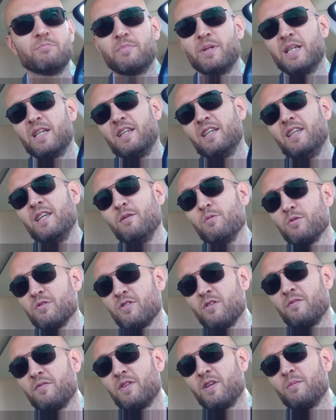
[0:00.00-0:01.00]
But he was
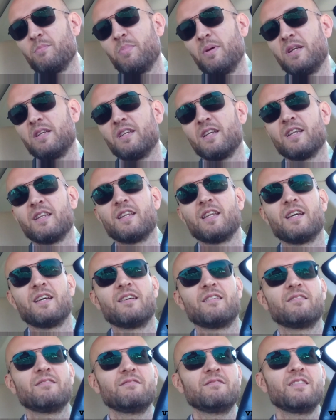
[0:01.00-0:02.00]
of the opinion
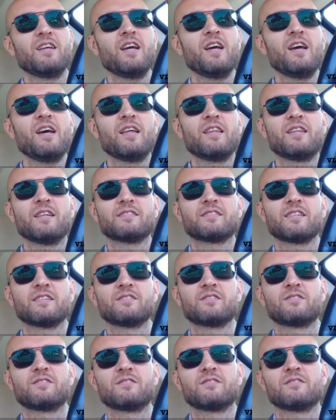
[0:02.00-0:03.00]
that yeah, this
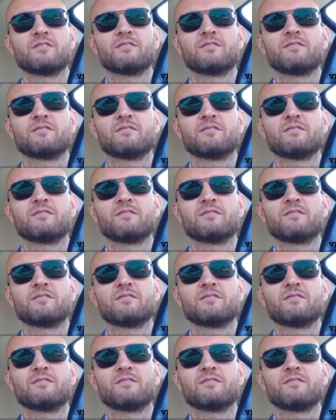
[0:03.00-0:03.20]
is,